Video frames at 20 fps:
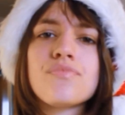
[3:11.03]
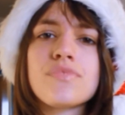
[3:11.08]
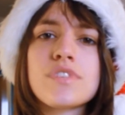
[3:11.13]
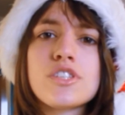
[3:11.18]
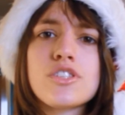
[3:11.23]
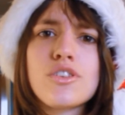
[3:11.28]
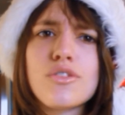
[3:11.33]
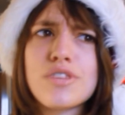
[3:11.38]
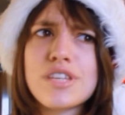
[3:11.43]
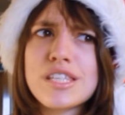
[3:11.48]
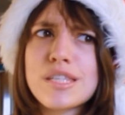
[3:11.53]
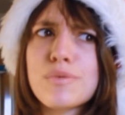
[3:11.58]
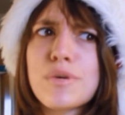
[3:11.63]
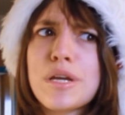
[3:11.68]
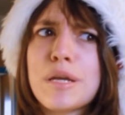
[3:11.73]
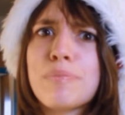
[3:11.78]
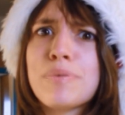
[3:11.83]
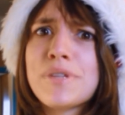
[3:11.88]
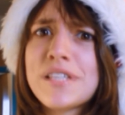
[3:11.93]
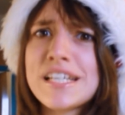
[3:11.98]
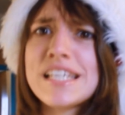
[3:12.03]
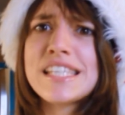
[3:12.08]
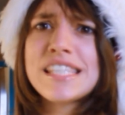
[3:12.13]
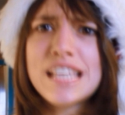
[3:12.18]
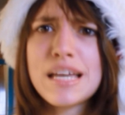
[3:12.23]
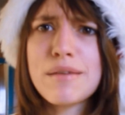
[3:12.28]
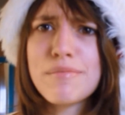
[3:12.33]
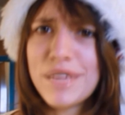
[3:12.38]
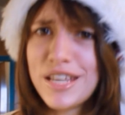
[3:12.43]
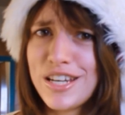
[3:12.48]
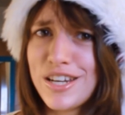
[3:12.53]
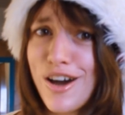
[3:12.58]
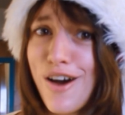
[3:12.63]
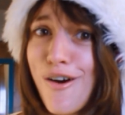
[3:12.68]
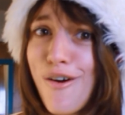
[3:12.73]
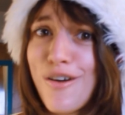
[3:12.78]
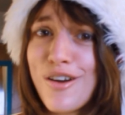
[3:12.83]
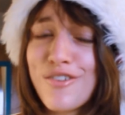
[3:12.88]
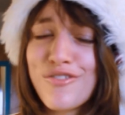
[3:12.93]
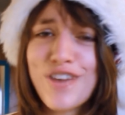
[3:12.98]
So this week, please let me
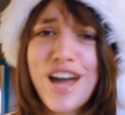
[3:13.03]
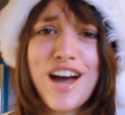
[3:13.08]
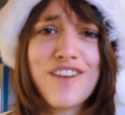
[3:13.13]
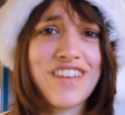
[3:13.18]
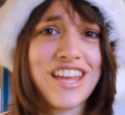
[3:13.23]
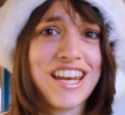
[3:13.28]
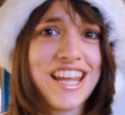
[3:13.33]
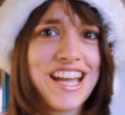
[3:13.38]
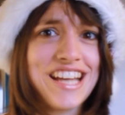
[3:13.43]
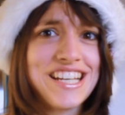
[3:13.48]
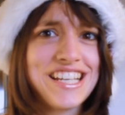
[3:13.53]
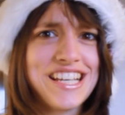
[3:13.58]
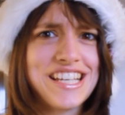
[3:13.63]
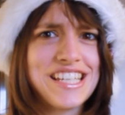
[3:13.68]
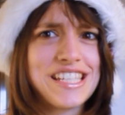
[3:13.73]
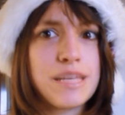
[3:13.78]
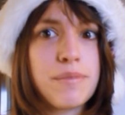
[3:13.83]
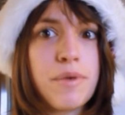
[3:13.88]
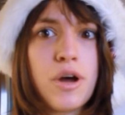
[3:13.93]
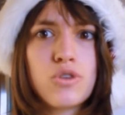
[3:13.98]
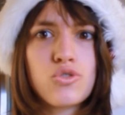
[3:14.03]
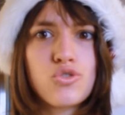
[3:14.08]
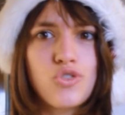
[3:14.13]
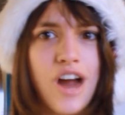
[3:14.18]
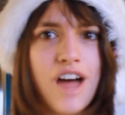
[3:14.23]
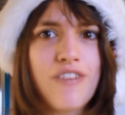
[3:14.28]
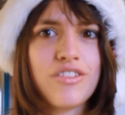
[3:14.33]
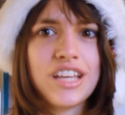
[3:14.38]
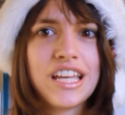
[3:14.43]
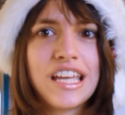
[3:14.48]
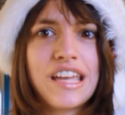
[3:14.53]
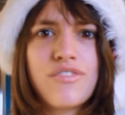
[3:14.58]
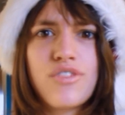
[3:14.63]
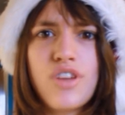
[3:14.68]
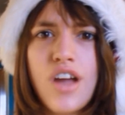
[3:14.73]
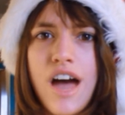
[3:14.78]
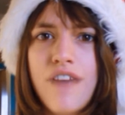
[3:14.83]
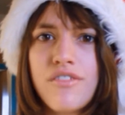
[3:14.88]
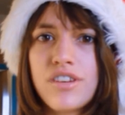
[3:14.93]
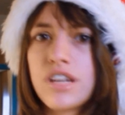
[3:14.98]
know if you have any ideas about traveling, if
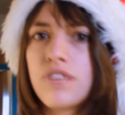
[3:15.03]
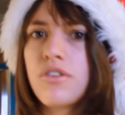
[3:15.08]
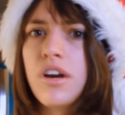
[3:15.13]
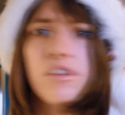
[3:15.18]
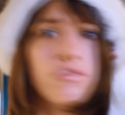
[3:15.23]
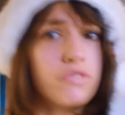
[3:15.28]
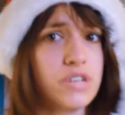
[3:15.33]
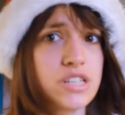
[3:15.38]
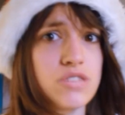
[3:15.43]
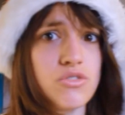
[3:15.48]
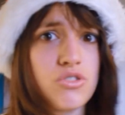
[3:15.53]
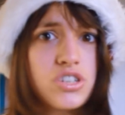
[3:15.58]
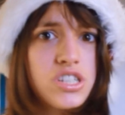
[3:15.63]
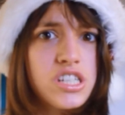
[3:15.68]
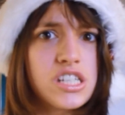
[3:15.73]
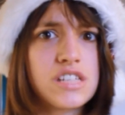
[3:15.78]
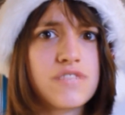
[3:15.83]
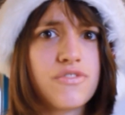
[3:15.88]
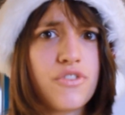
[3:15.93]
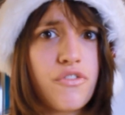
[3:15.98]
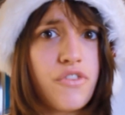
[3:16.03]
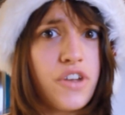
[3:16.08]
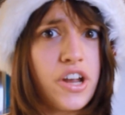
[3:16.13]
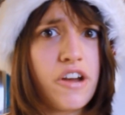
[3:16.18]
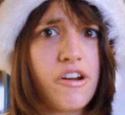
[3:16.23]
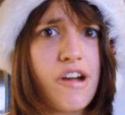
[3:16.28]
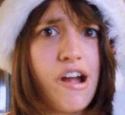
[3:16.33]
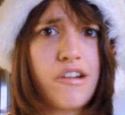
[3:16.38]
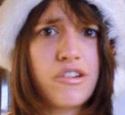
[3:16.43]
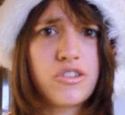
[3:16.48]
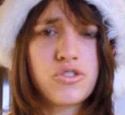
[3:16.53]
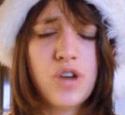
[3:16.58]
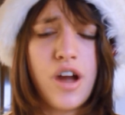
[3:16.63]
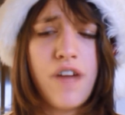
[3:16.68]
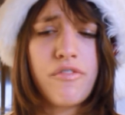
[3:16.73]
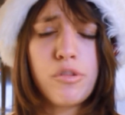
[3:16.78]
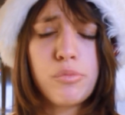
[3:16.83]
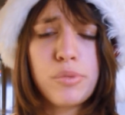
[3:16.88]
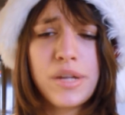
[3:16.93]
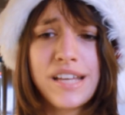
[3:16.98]
you have any great resources for figuring out your
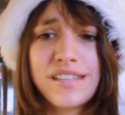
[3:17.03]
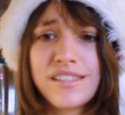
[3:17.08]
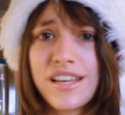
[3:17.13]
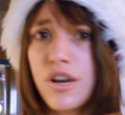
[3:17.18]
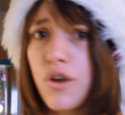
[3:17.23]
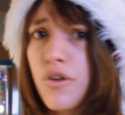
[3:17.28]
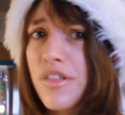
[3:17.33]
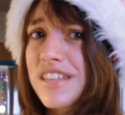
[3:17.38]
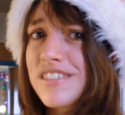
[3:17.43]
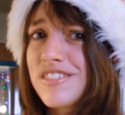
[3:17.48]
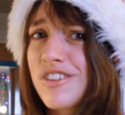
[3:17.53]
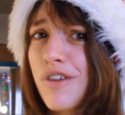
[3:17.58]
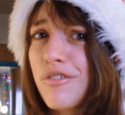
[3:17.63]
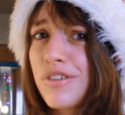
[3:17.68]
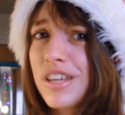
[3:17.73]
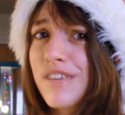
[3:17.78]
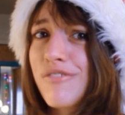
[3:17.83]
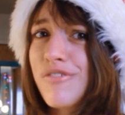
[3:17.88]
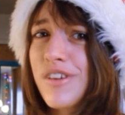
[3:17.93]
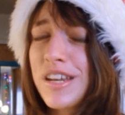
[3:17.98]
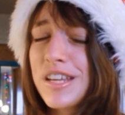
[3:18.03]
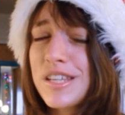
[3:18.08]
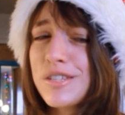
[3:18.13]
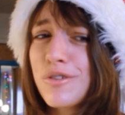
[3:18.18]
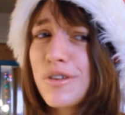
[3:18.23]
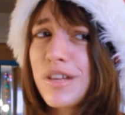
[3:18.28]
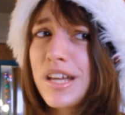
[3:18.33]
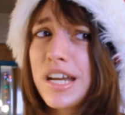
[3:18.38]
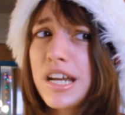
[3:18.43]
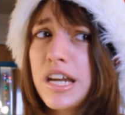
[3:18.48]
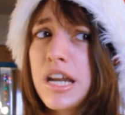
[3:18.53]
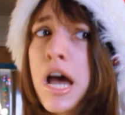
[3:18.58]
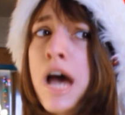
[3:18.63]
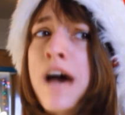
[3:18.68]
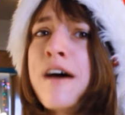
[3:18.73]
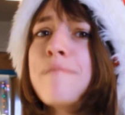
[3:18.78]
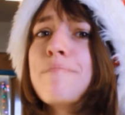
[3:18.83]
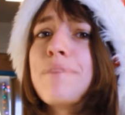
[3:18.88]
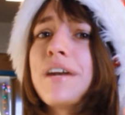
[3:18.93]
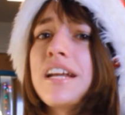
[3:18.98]
travel plans. I know that's not really fitness related,
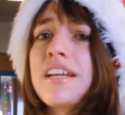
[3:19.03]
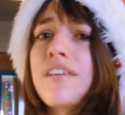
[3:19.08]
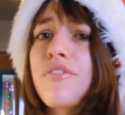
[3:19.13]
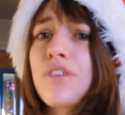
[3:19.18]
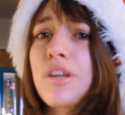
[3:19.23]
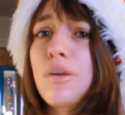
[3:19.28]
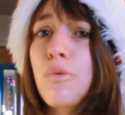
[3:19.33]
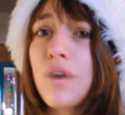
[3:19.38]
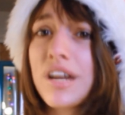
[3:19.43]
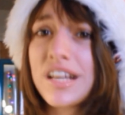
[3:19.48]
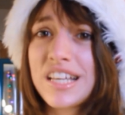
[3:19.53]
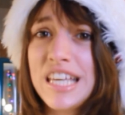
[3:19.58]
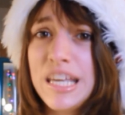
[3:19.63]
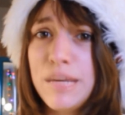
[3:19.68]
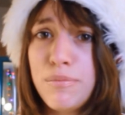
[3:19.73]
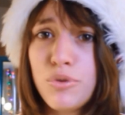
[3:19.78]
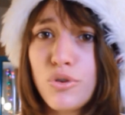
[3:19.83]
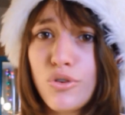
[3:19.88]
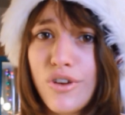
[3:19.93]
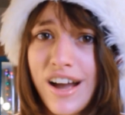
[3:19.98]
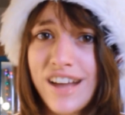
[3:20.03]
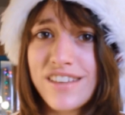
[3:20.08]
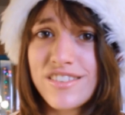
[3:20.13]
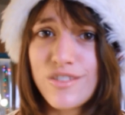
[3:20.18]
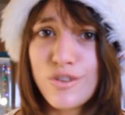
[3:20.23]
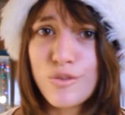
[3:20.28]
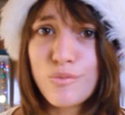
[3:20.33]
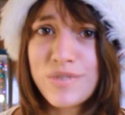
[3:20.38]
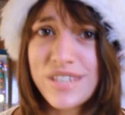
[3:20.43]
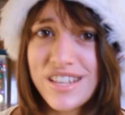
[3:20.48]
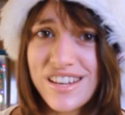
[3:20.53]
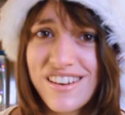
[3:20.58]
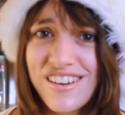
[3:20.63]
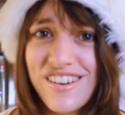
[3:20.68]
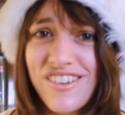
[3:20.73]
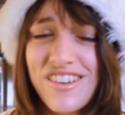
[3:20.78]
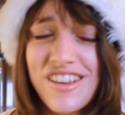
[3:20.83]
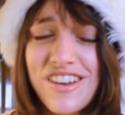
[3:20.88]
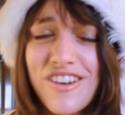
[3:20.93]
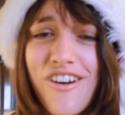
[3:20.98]
but I definitely want to keep you guys looped
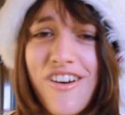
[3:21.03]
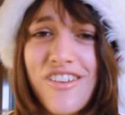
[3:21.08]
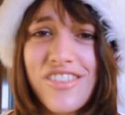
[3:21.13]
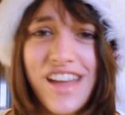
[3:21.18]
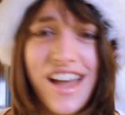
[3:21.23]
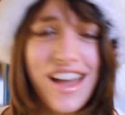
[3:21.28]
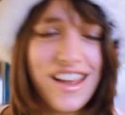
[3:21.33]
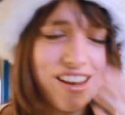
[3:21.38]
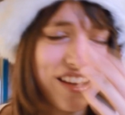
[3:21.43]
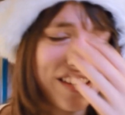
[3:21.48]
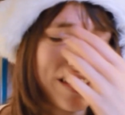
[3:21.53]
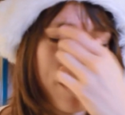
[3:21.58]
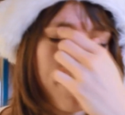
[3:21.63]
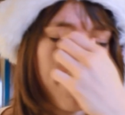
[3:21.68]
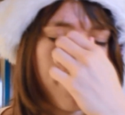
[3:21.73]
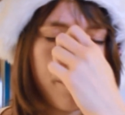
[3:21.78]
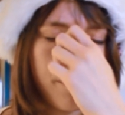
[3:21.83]
in all that, as